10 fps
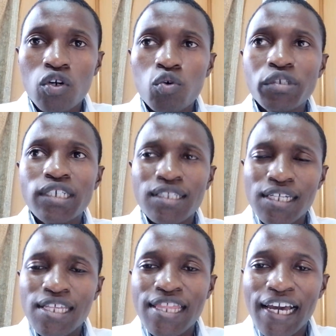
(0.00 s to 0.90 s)
which is
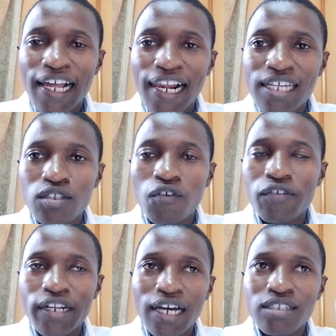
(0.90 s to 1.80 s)
in the class of
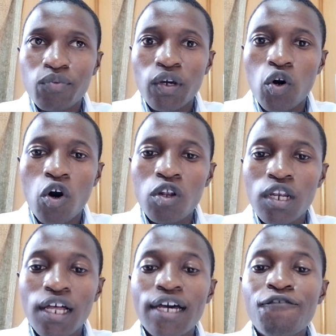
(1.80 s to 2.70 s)
drugs we call
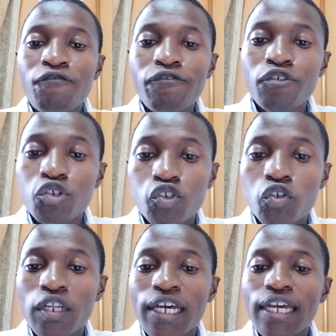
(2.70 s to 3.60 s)

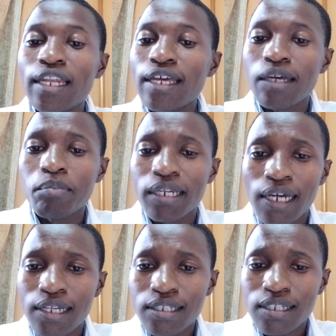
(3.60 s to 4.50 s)
fusion
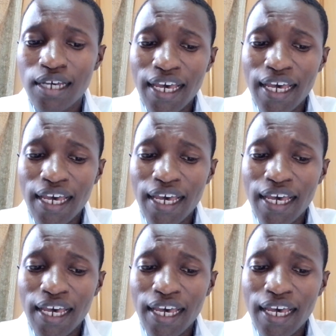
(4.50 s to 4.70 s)
inhibitors.